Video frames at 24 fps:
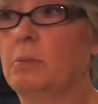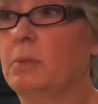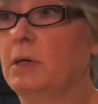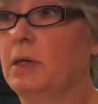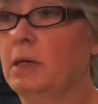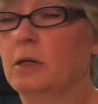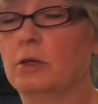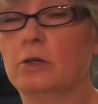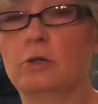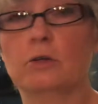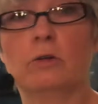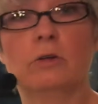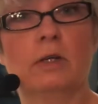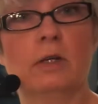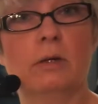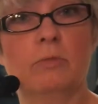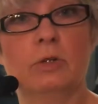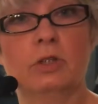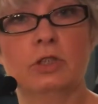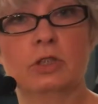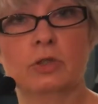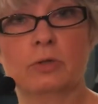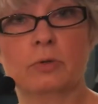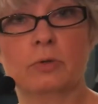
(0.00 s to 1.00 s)
me in Cooking
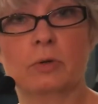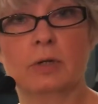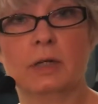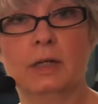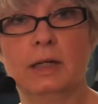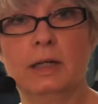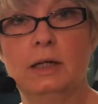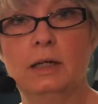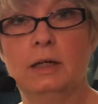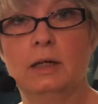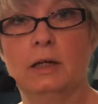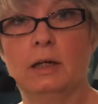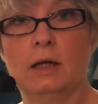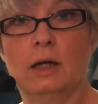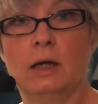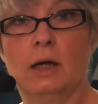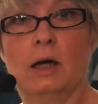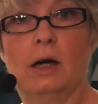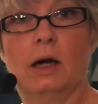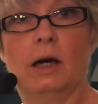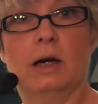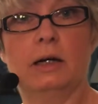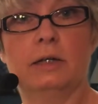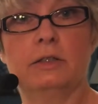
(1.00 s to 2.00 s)
with Shirley.
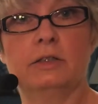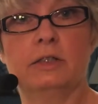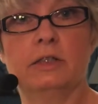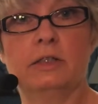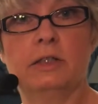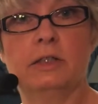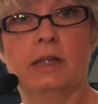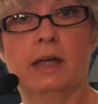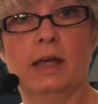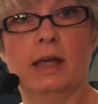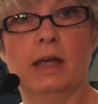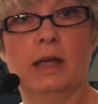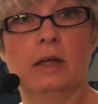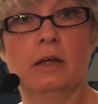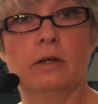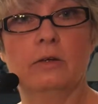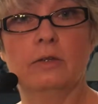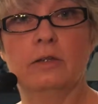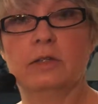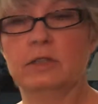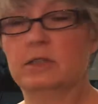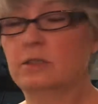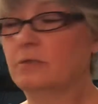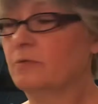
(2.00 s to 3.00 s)
Today,
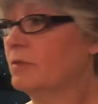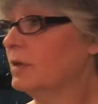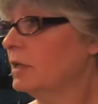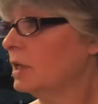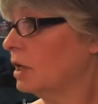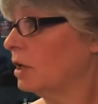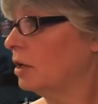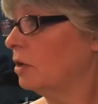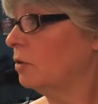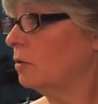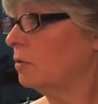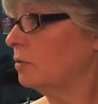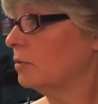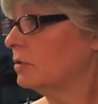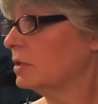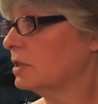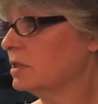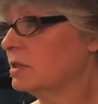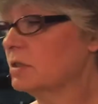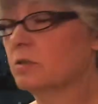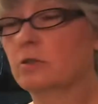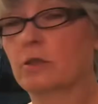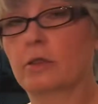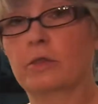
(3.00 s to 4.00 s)
this video, this
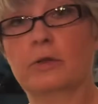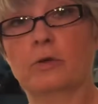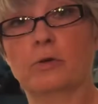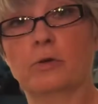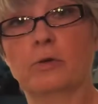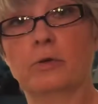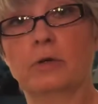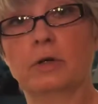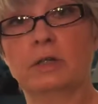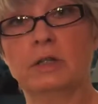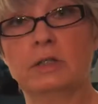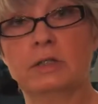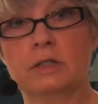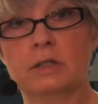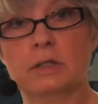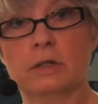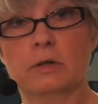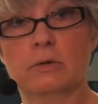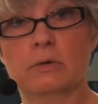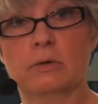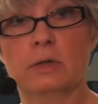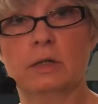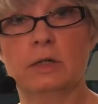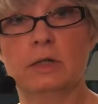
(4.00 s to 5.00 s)
is the third in a
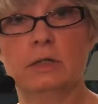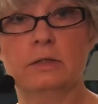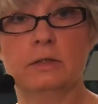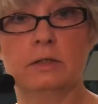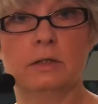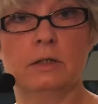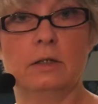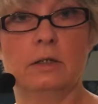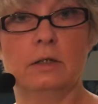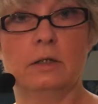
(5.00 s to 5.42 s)
series